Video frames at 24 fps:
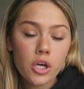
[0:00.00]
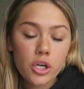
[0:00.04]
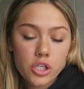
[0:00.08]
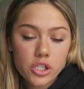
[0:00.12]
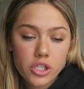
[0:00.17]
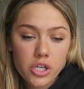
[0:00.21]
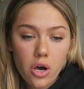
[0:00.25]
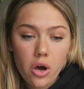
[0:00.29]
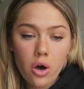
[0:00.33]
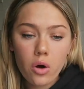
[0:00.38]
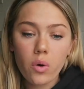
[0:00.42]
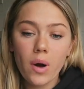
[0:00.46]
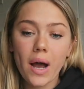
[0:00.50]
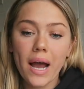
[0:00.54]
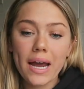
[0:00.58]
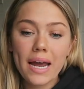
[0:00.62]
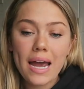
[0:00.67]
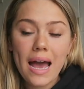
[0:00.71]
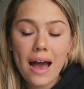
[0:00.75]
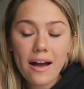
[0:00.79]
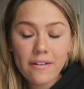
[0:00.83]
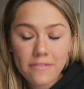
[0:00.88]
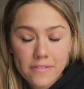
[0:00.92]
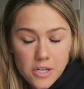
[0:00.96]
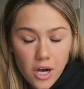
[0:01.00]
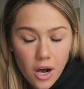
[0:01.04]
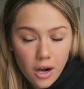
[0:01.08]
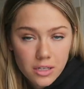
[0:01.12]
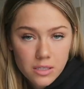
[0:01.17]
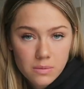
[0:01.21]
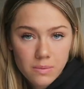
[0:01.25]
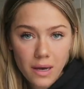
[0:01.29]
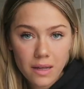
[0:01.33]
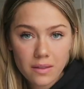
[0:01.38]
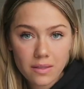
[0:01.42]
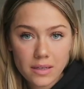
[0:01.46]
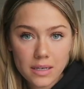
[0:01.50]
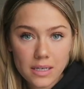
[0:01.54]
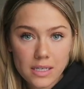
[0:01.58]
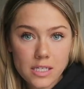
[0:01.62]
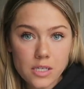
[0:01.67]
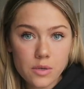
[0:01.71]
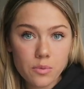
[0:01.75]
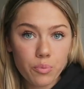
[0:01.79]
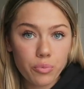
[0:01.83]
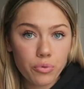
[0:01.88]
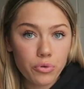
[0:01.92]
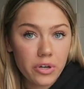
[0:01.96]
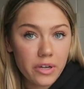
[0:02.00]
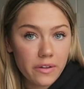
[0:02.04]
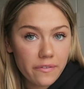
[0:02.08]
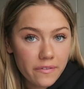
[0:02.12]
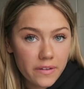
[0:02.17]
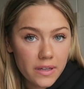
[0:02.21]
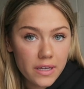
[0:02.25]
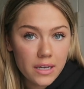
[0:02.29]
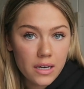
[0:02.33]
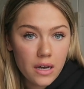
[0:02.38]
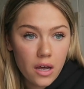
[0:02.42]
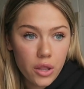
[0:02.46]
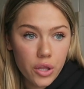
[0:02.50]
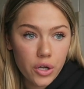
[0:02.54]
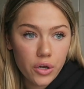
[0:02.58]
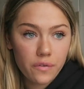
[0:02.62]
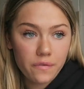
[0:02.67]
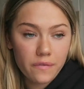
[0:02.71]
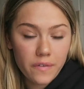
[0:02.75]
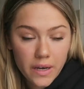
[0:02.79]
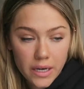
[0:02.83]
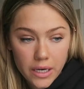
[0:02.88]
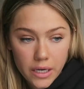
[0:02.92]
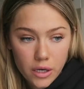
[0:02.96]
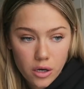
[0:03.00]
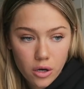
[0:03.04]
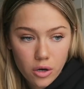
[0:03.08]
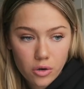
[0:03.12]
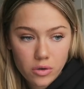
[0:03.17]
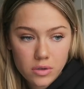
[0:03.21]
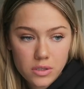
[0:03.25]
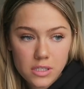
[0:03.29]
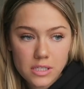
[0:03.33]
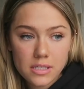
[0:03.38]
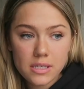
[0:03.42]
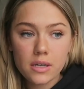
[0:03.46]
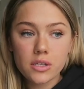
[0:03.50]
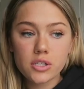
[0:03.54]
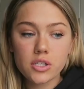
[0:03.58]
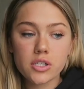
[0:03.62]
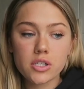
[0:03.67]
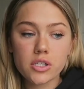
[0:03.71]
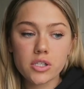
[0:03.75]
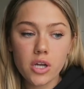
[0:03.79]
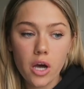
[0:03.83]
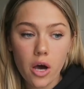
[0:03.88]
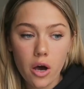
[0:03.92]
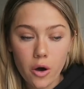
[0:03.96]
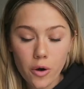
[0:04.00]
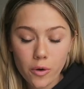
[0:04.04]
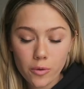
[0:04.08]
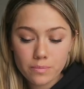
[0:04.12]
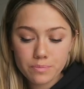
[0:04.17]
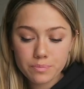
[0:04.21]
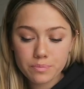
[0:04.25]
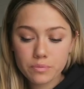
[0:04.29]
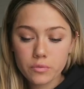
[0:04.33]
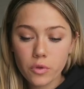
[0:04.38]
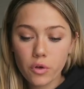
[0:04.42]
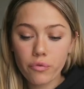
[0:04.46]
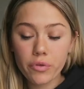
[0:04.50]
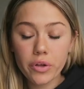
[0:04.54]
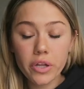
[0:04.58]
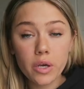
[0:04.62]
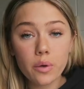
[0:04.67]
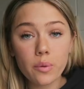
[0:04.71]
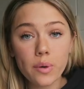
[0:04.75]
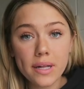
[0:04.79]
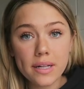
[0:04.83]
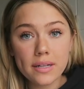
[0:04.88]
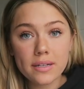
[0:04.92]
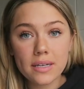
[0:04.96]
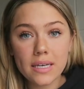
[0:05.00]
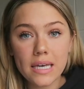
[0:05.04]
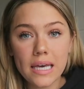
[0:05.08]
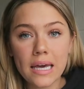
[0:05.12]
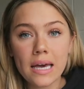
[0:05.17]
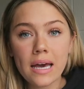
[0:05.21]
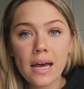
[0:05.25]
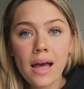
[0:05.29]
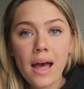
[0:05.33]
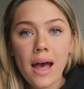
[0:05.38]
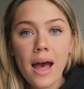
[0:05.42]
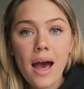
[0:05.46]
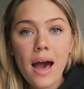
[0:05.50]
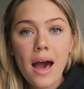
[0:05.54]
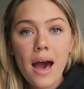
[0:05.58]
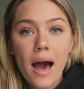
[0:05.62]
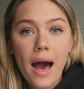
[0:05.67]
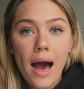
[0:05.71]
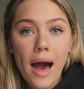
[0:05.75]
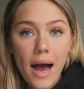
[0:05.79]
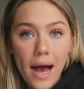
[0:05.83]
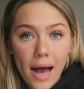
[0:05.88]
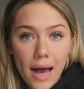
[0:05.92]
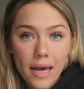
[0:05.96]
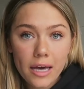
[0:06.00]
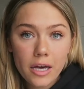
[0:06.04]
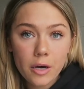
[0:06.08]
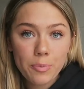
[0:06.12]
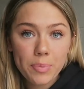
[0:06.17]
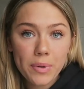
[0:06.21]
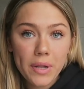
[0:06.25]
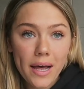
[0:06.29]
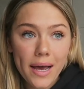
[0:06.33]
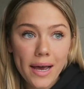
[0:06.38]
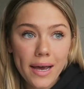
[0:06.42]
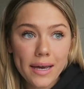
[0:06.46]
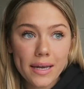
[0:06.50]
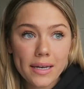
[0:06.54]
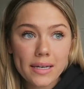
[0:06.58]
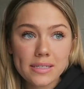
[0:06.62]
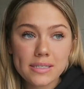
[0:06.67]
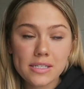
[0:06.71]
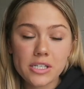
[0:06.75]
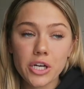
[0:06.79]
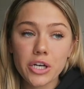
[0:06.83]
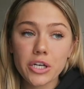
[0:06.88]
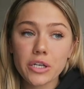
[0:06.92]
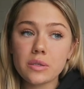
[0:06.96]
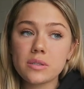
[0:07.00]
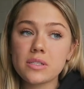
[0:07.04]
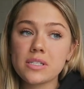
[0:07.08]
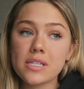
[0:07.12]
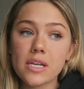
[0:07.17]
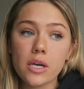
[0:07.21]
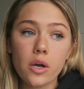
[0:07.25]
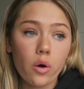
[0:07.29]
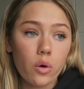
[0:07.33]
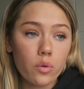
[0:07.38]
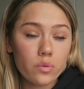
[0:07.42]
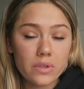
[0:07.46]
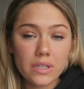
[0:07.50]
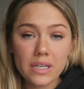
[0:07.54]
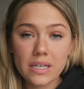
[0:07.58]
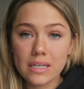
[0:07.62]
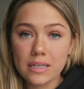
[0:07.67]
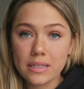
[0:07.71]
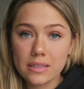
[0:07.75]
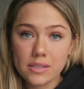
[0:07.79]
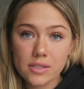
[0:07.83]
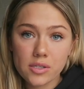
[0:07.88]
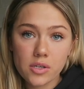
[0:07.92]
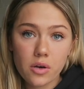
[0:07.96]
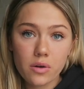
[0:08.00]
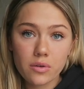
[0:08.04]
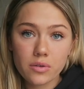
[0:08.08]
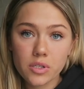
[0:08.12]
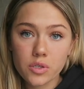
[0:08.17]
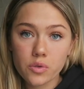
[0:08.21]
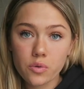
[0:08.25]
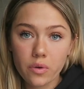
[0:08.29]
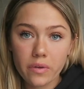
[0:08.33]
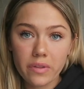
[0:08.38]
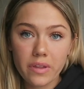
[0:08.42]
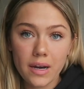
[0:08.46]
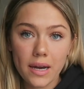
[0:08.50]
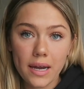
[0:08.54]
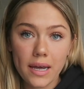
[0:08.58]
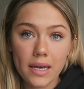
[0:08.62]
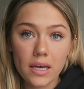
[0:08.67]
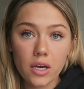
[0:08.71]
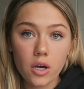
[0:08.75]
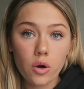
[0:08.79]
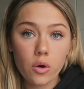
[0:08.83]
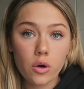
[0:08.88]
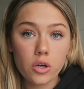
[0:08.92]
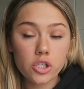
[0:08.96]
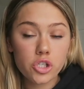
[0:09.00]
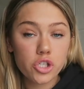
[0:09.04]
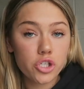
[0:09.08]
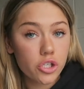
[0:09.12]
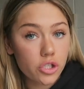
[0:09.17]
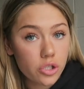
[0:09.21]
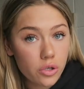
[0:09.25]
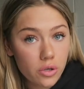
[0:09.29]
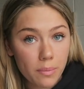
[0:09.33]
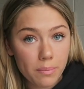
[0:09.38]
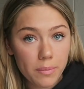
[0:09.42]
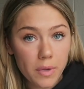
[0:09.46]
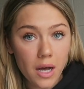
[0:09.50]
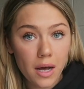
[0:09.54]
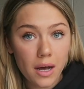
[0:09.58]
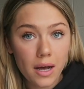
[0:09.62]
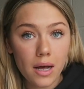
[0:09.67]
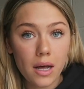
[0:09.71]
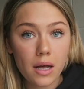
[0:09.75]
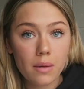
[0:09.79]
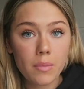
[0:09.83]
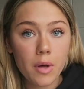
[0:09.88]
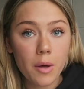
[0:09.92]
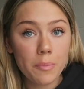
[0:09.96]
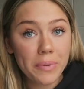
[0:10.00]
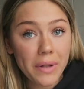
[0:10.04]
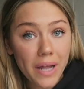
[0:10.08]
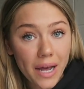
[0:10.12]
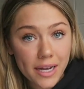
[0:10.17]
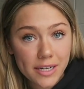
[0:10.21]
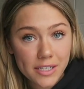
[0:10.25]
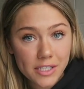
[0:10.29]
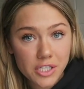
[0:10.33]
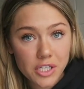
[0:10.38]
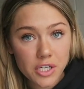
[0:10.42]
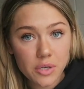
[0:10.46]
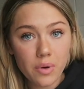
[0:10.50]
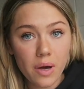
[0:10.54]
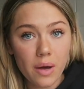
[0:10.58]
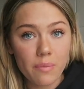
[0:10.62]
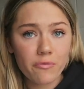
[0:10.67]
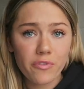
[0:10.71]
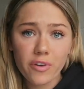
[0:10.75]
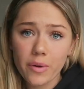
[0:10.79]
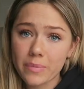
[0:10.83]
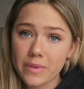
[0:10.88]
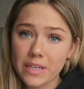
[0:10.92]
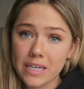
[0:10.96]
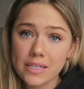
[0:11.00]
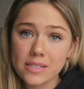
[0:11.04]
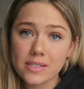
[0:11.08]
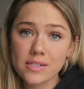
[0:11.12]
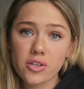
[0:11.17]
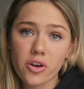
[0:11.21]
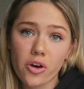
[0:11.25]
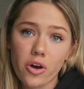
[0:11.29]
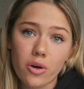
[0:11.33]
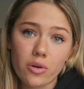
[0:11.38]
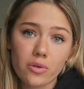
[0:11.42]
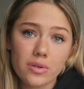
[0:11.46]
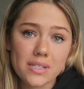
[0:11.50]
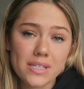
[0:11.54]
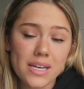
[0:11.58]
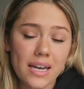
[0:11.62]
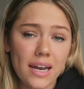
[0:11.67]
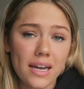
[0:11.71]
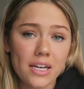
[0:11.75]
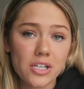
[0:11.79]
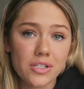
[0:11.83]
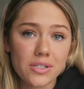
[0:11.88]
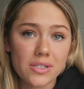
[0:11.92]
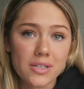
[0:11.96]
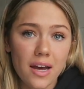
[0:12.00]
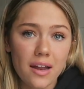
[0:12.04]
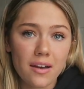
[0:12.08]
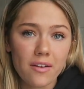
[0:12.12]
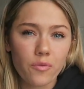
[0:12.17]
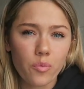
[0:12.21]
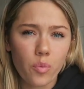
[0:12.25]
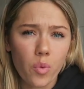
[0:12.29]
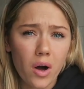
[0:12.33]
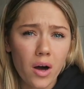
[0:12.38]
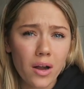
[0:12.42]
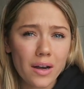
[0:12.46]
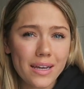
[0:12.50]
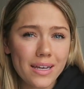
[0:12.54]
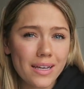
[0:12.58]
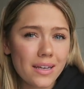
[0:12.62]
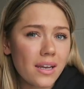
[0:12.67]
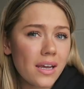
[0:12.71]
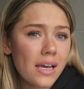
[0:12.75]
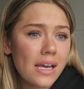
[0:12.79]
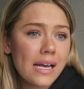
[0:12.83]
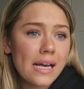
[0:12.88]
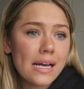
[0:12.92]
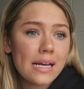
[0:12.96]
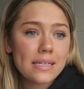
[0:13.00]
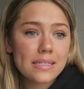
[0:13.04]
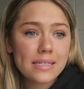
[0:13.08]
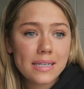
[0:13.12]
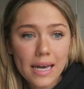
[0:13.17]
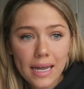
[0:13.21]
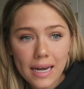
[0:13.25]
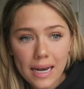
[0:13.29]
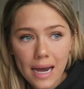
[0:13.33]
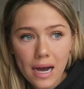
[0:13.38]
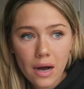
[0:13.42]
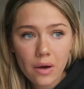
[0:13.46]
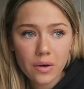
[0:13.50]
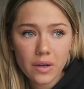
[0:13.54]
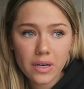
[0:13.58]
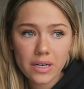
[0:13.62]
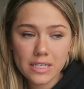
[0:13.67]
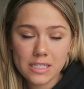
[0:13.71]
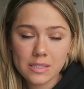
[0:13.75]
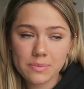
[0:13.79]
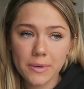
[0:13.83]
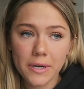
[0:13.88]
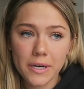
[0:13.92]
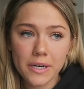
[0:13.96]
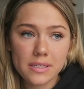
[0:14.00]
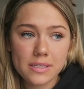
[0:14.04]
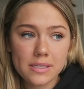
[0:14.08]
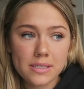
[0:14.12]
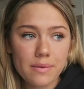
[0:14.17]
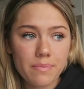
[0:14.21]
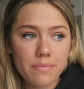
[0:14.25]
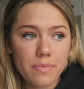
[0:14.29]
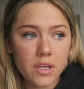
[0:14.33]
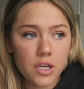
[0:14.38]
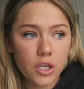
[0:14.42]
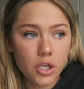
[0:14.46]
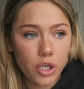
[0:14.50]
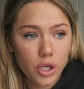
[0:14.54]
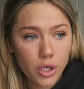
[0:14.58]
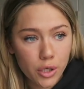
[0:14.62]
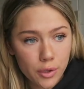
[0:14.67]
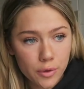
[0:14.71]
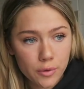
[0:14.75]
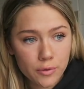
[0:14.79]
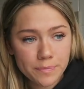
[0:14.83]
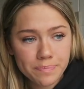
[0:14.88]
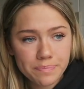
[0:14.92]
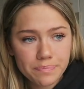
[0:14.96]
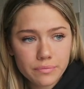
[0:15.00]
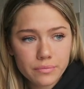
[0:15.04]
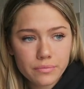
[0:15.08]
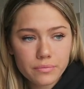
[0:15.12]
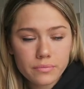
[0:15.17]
So I have talked about this briefly in other videos. So really quickly, I applied. Syracuse is the only East Coast school that I applied to. I'm from the East Coast and I just kind of wanted to get out and experience something new.